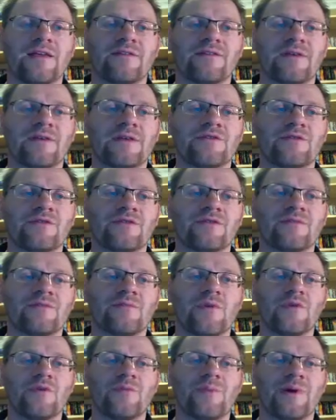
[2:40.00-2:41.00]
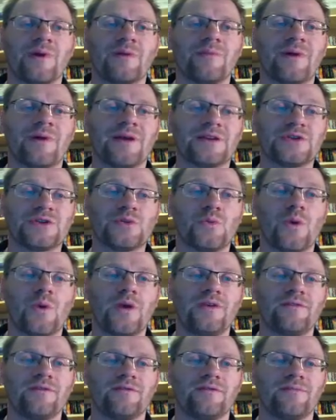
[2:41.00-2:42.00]
interest multiplied by it
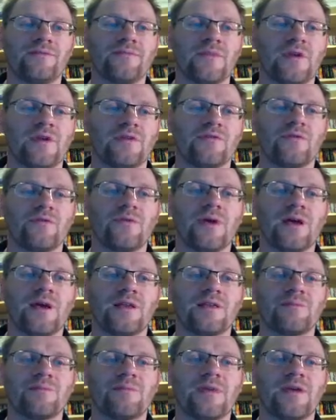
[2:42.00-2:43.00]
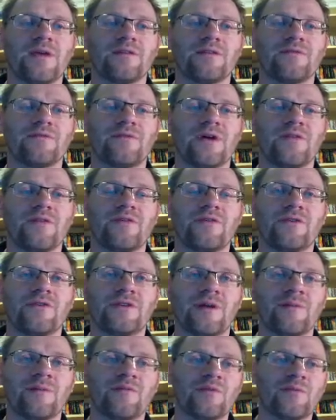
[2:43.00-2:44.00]
twice. So that makes it 500
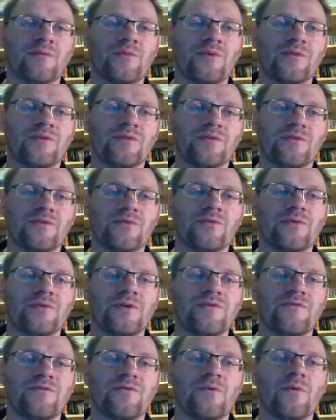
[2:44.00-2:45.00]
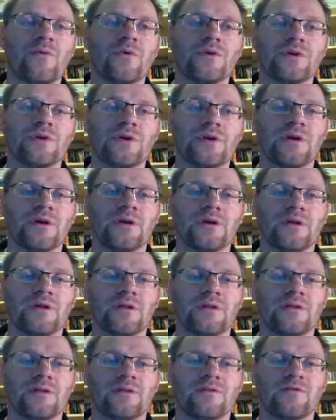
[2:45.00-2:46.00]
times 1.034
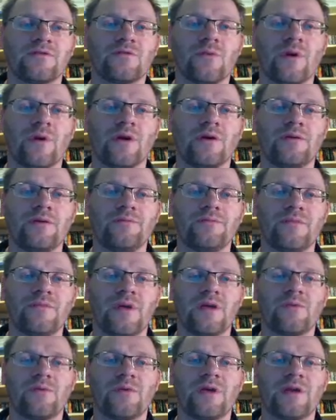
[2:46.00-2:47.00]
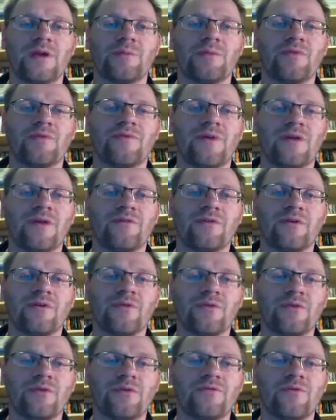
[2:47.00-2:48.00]
squared. And we end up with
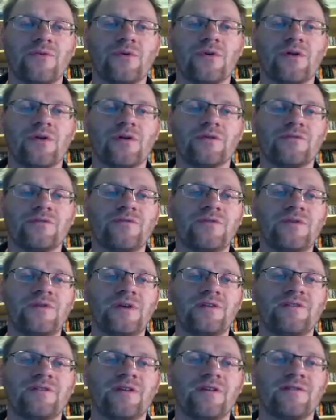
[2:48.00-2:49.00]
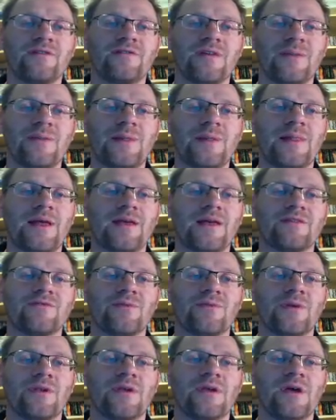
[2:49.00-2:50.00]
$534.58. And the last
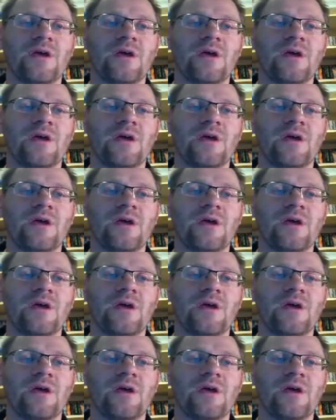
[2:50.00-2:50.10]
one